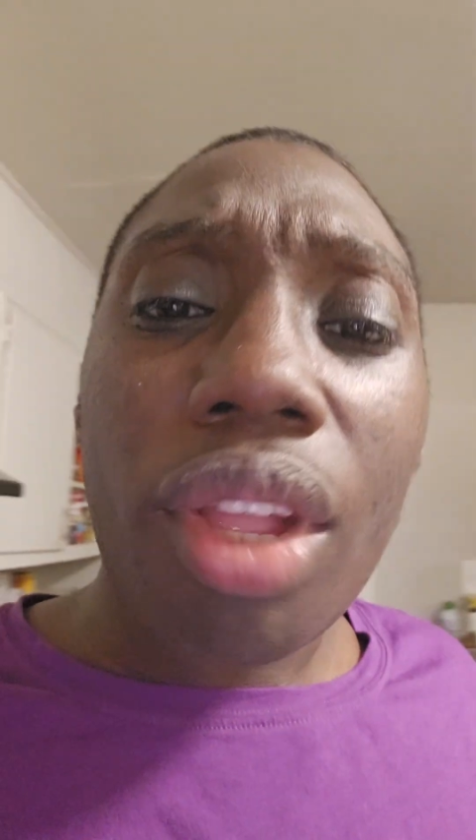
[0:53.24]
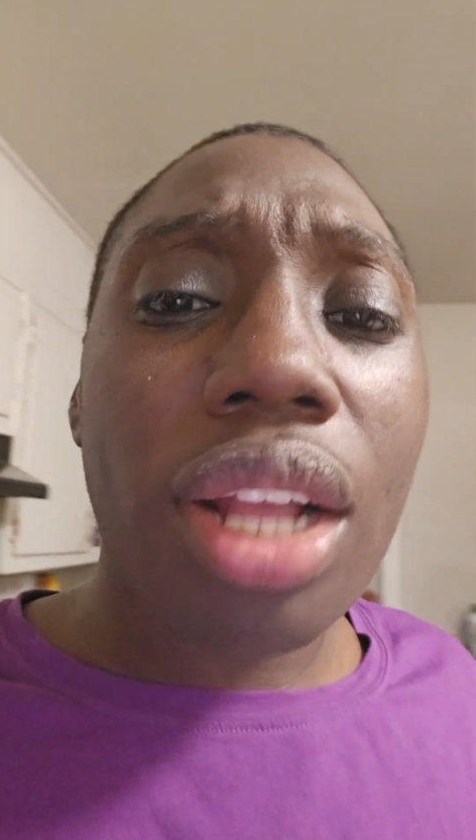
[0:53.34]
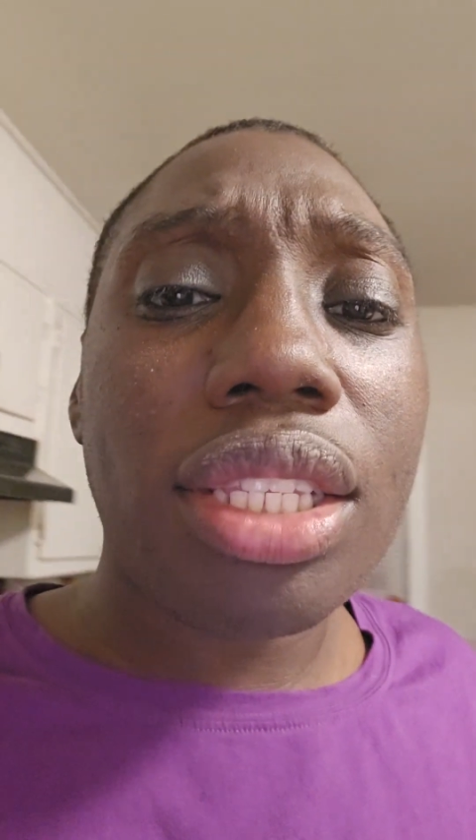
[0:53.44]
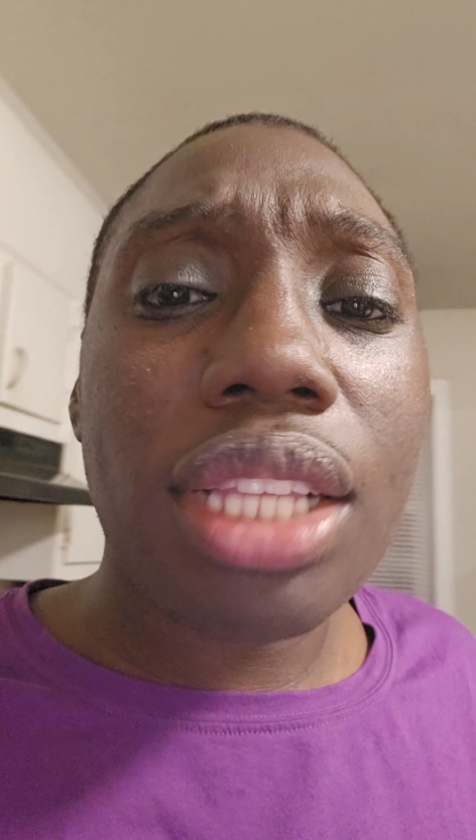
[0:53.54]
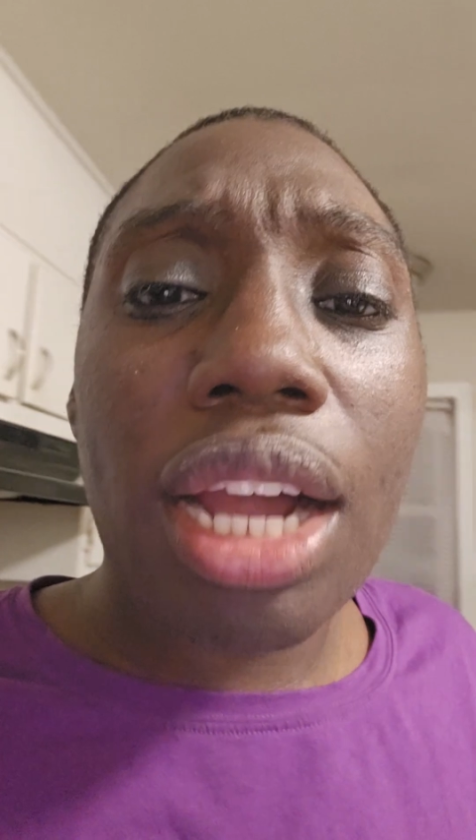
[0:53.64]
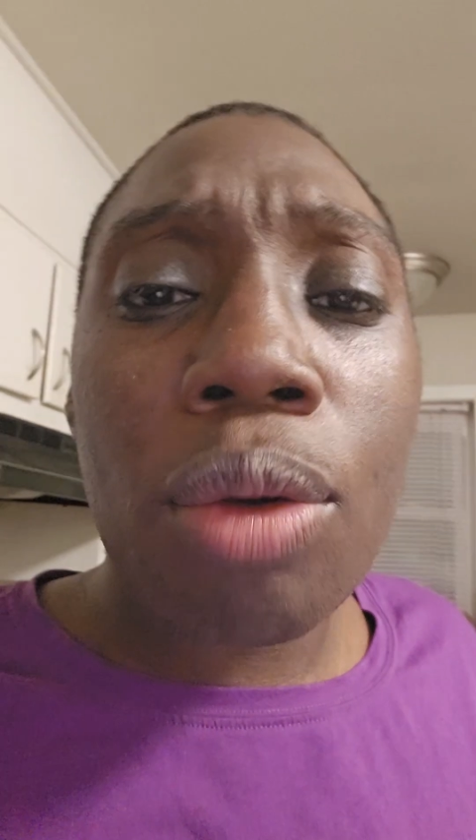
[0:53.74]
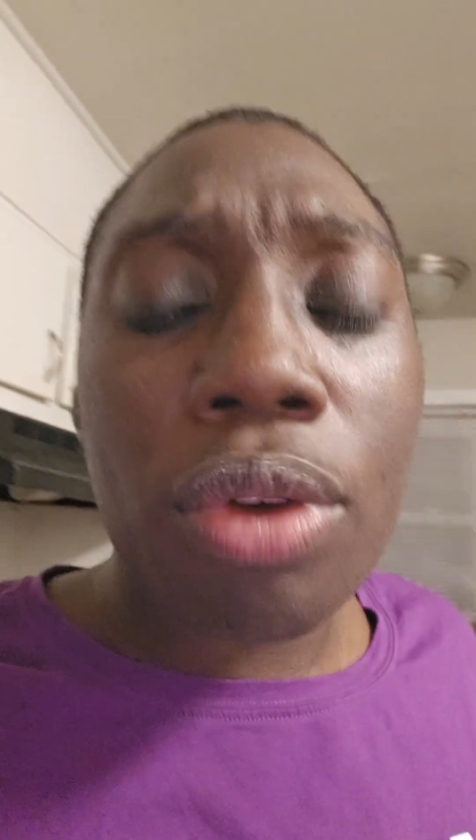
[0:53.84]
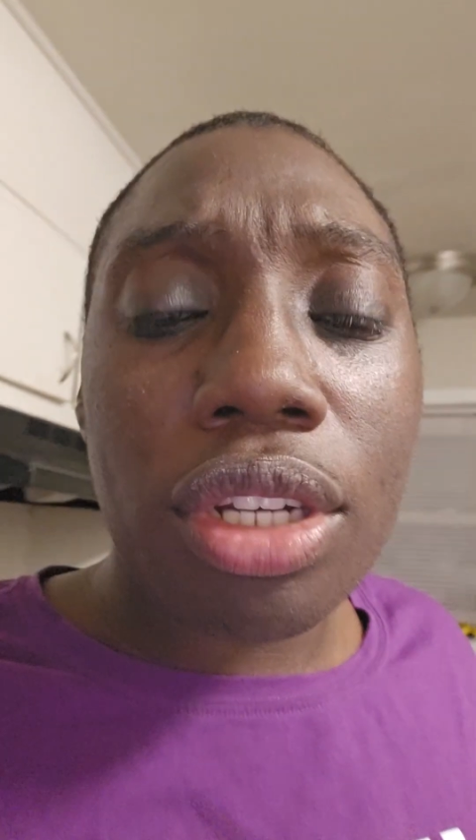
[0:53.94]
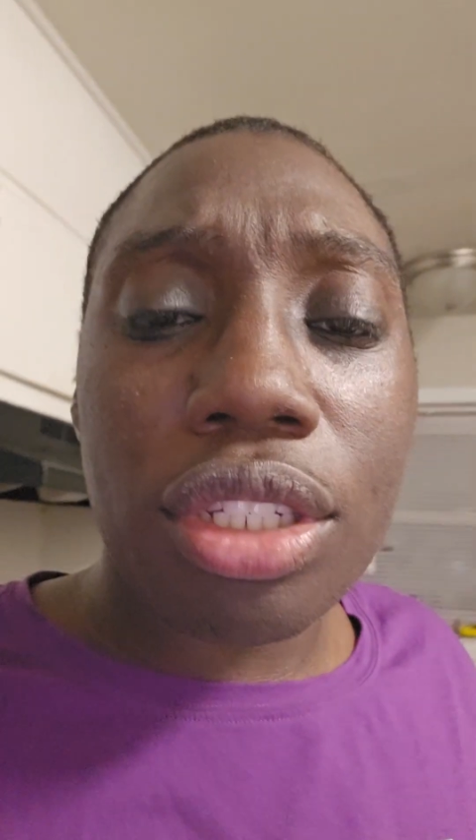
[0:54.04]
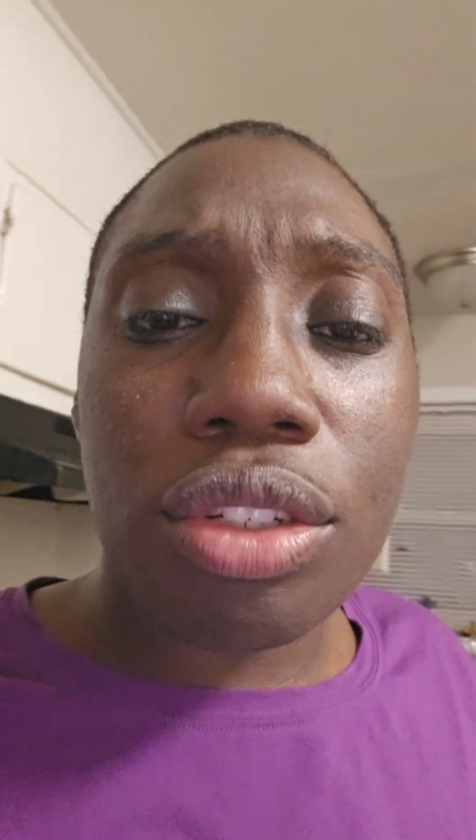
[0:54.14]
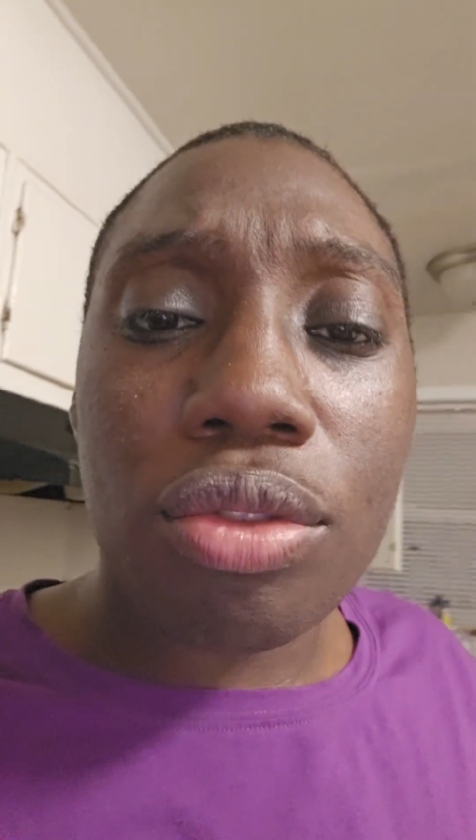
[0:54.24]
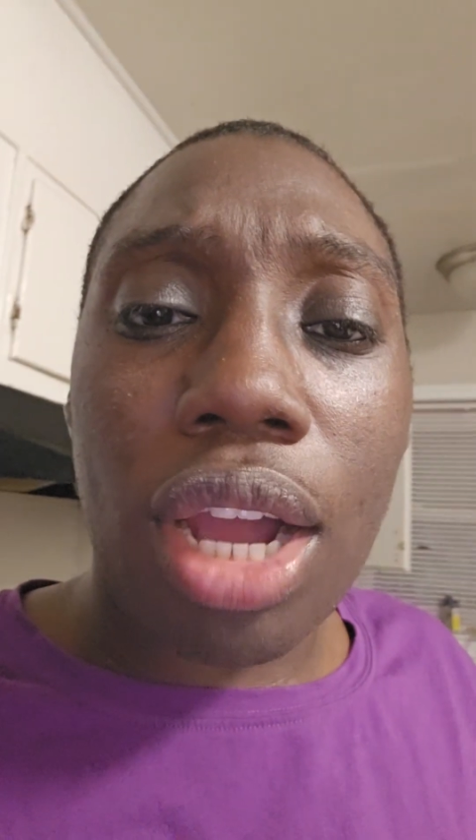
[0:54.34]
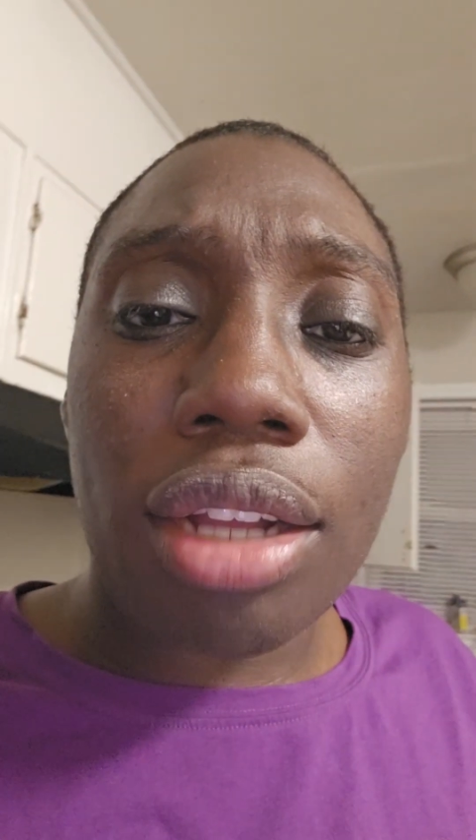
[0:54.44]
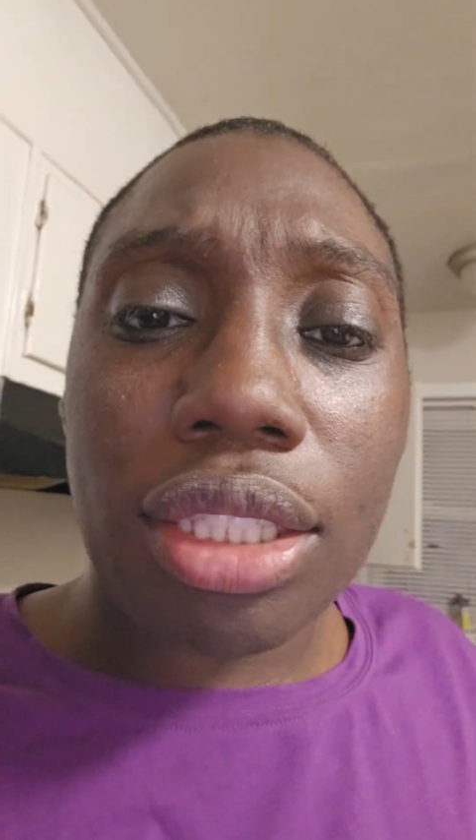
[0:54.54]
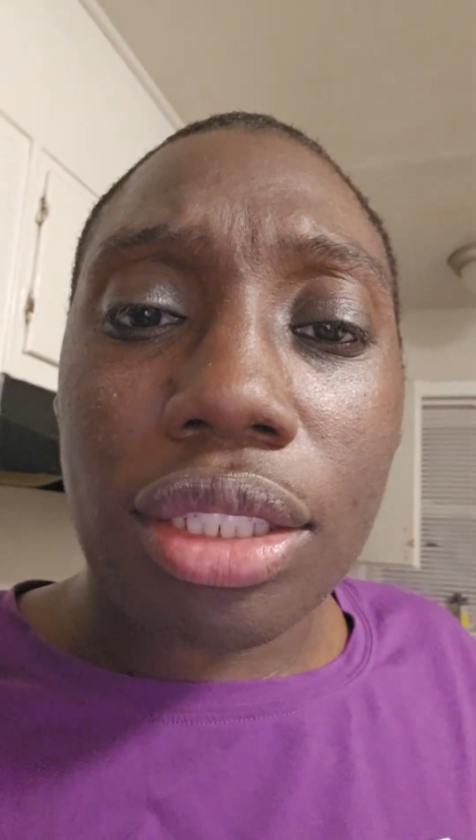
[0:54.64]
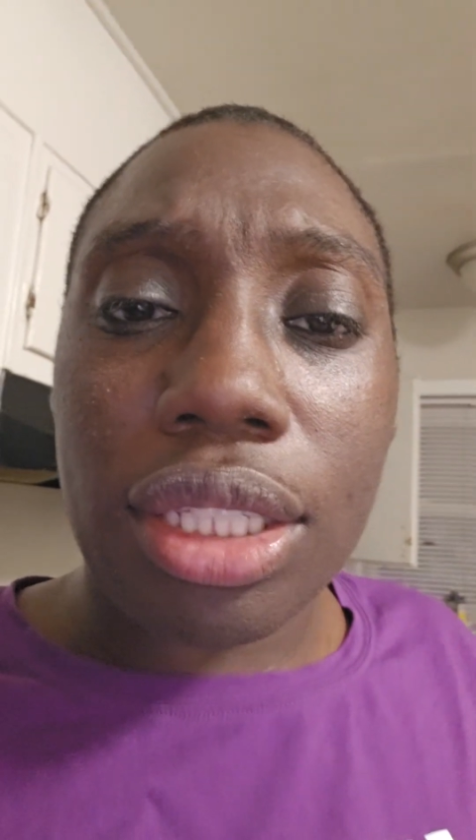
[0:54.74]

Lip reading: So I want you all to